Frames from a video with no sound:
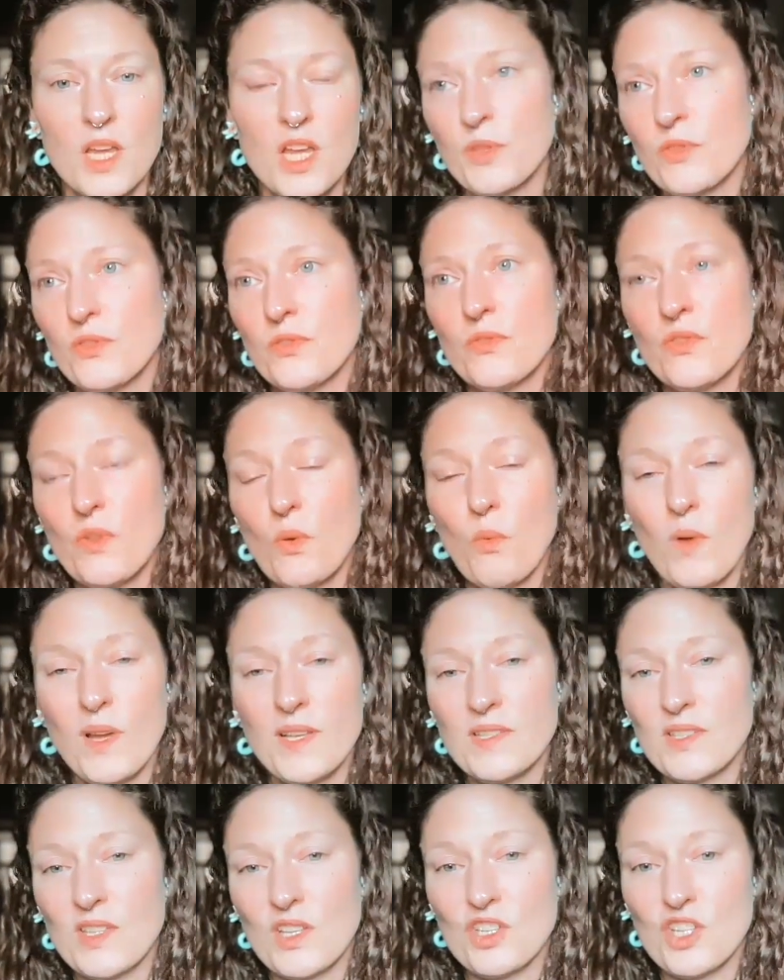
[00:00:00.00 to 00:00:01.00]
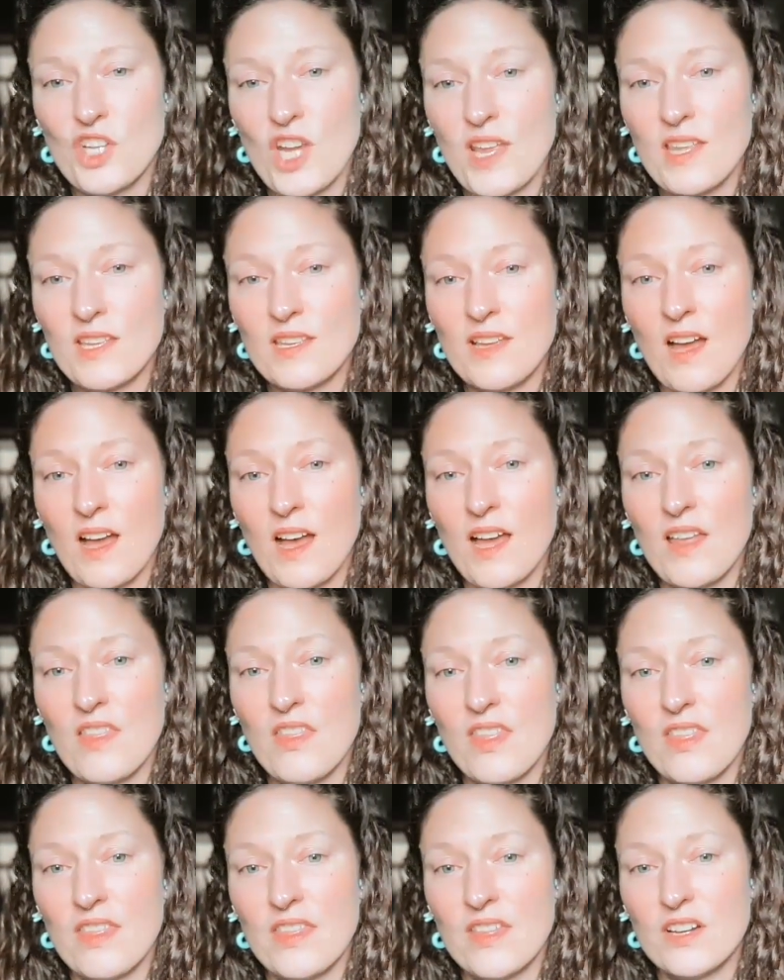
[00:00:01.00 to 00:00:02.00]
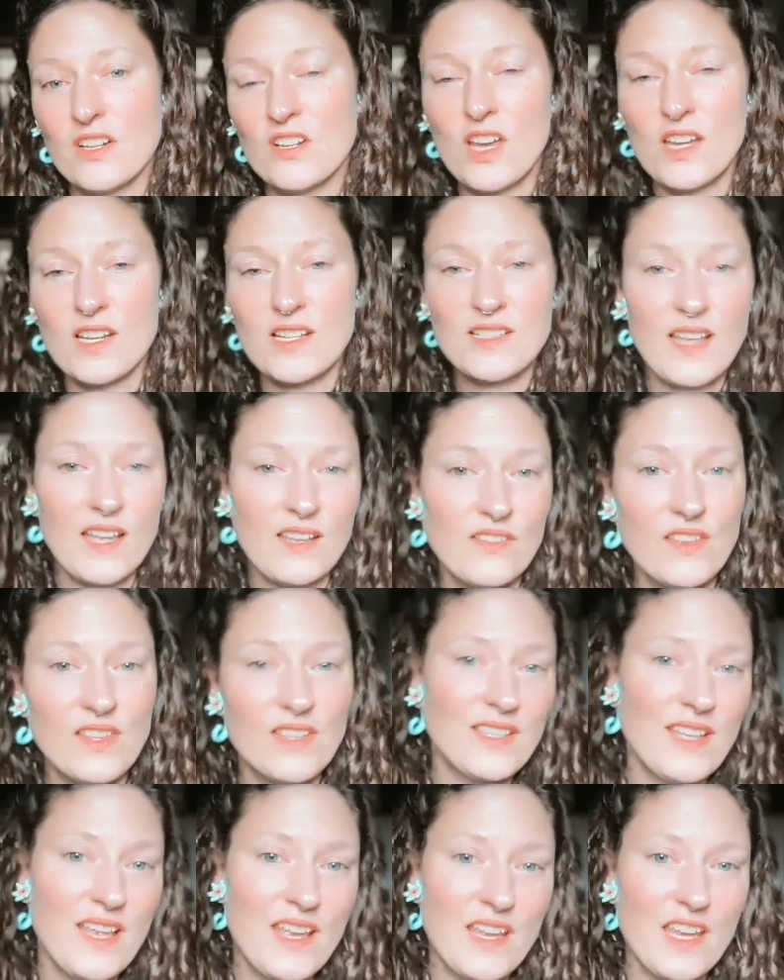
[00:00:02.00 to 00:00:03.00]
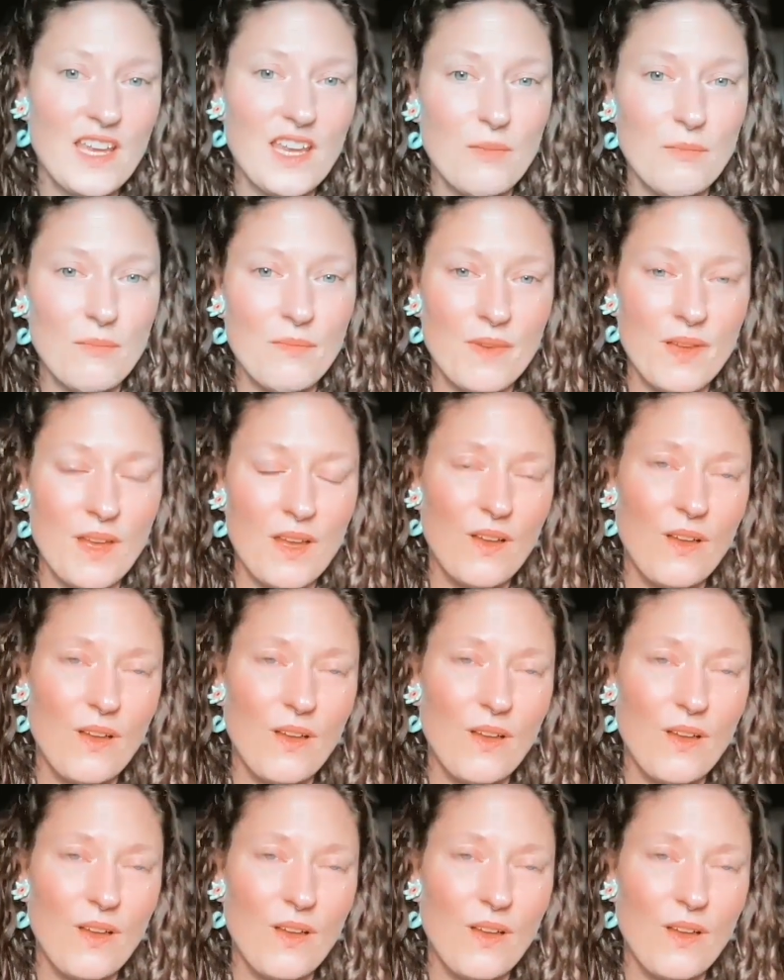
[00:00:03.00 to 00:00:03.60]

But the ones that Jane got, they're not exactly the same.